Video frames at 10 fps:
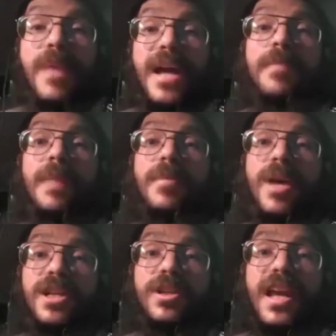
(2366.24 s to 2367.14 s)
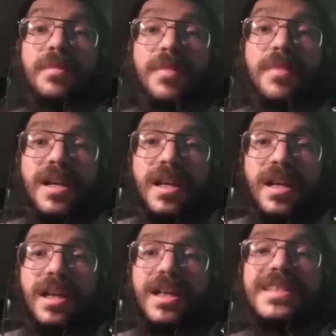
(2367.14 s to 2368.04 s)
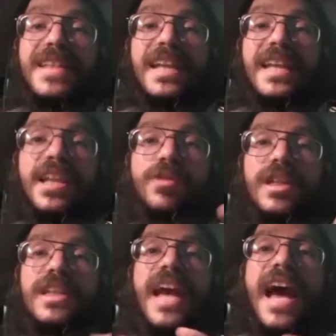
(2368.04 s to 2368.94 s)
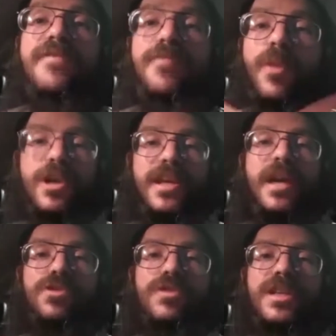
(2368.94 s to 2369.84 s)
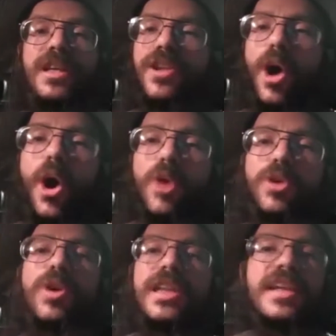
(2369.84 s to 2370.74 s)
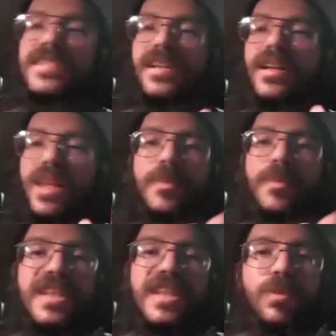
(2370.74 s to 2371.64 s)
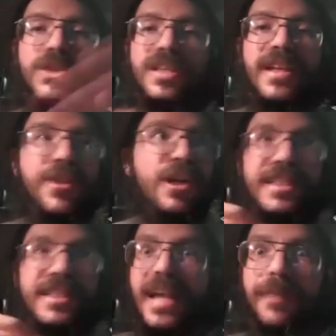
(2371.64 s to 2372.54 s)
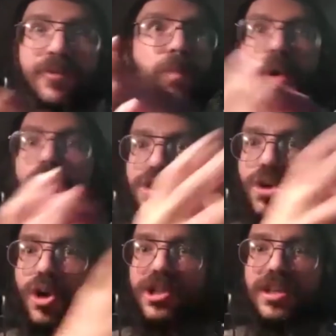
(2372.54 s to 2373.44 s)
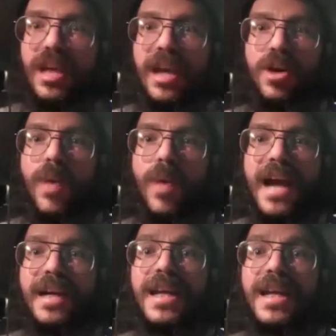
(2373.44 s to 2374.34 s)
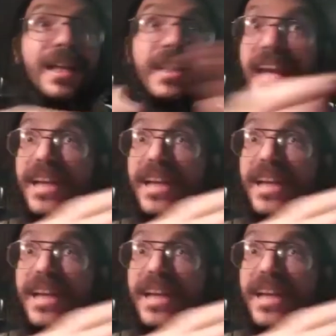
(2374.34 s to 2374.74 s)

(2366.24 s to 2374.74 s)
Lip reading: my money literally. Because they literally have more chemistry. The whole nucleus of the Clipper team was together except for Paul George and Kawhi. The Lakers